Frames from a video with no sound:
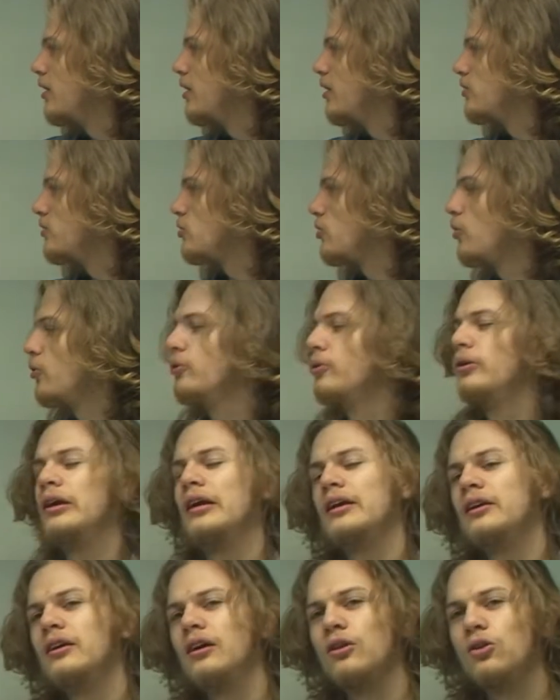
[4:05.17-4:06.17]
So
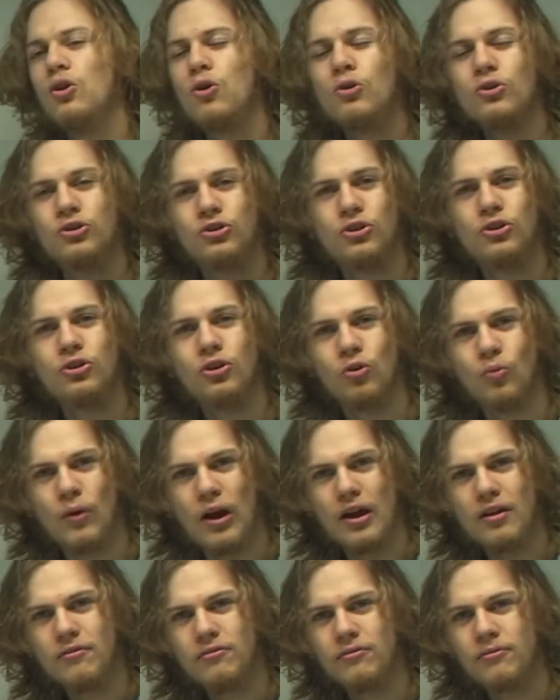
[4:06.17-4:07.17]
in a longitudinal
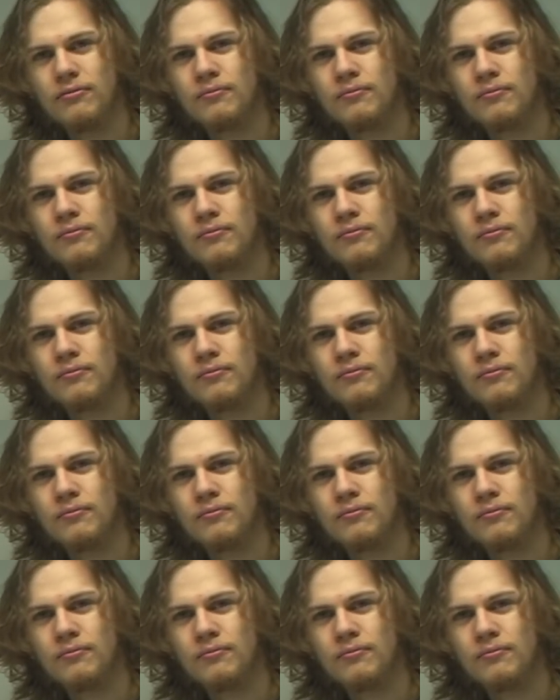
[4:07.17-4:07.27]
wave,